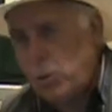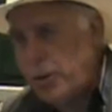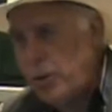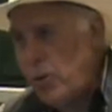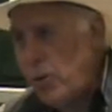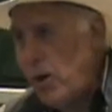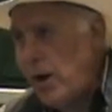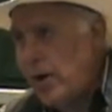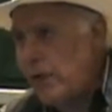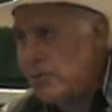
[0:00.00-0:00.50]

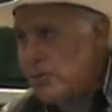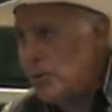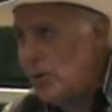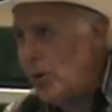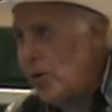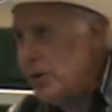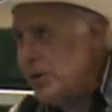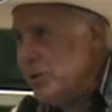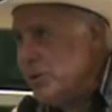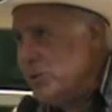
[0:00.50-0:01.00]
required
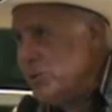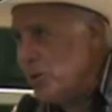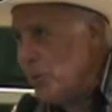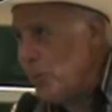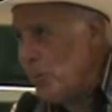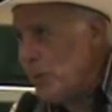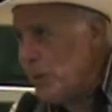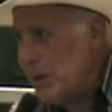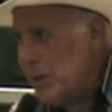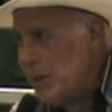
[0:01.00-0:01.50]
taught in
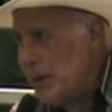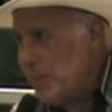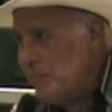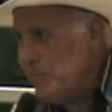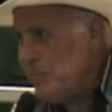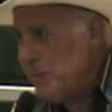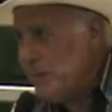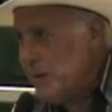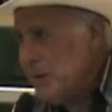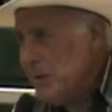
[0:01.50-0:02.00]
Germany,
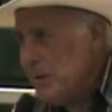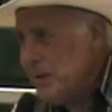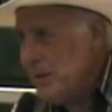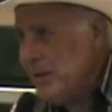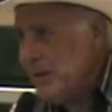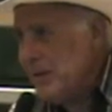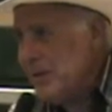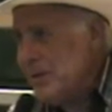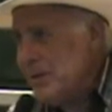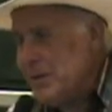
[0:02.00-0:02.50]

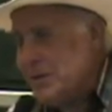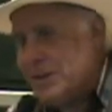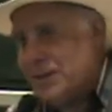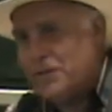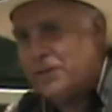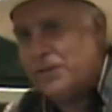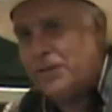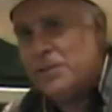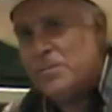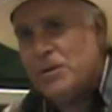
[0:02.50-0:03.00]
and
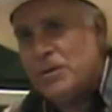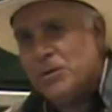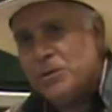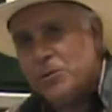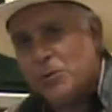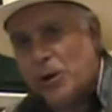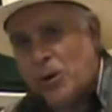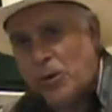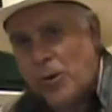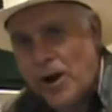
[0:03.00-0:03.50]
that FEMA
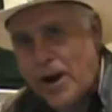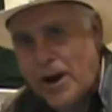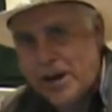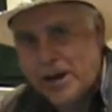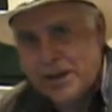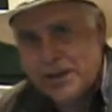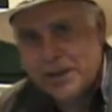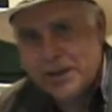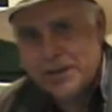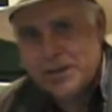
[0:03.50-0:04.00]
is
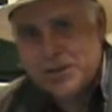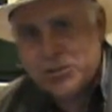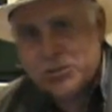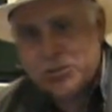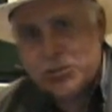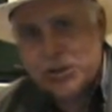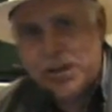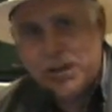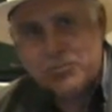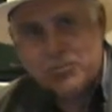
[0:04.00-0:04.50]
requiring these
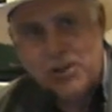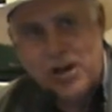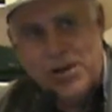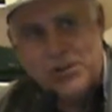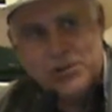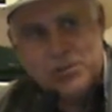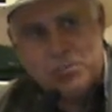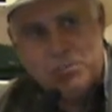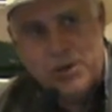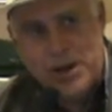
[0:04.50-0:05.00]

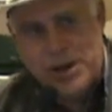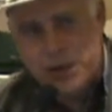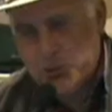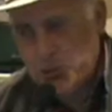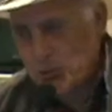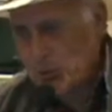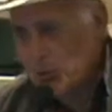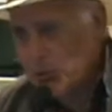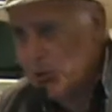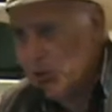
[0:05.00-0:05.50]
28,000
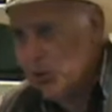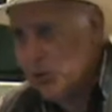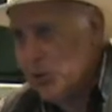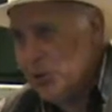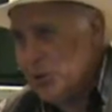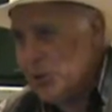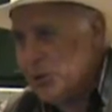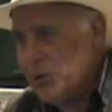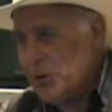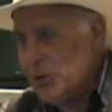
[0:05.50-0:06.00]
pastors
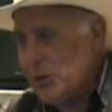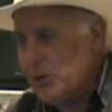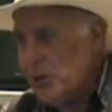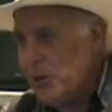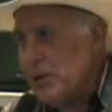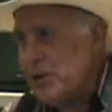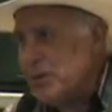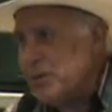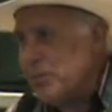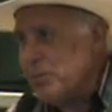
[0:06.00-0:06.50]
to get
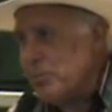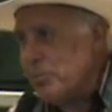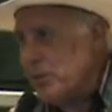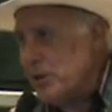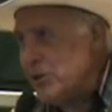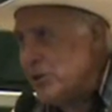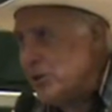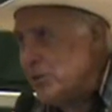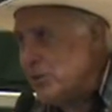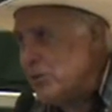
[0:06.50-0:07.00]
ready to
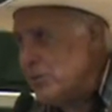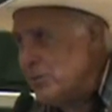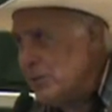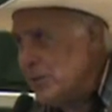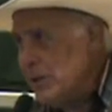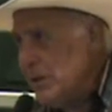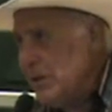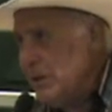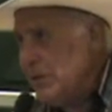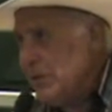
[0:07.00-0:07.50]
preach to
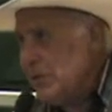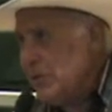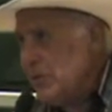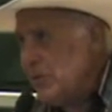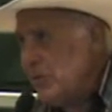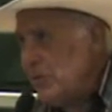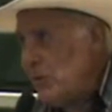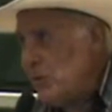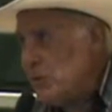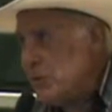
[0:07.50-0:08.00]

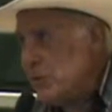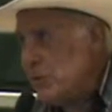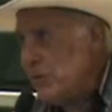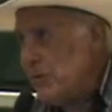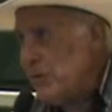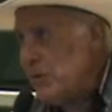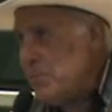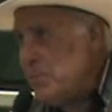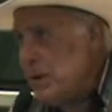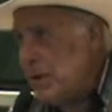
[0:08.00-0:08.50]
the folks in
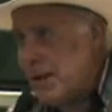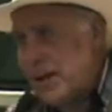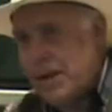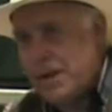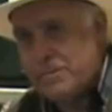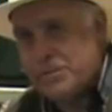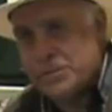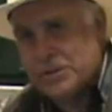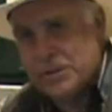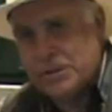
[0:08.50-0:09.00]
the FEMA
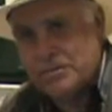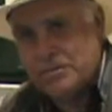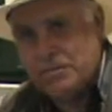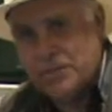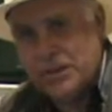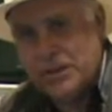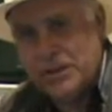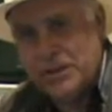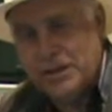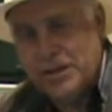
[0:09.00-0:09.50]
camps
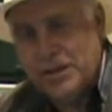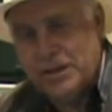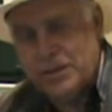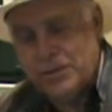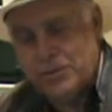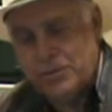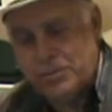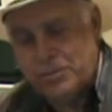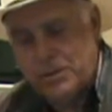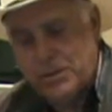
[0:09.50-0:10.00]
and
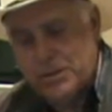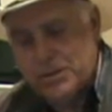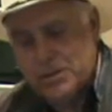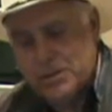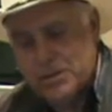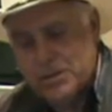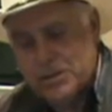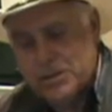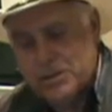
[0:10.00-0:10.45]
other places.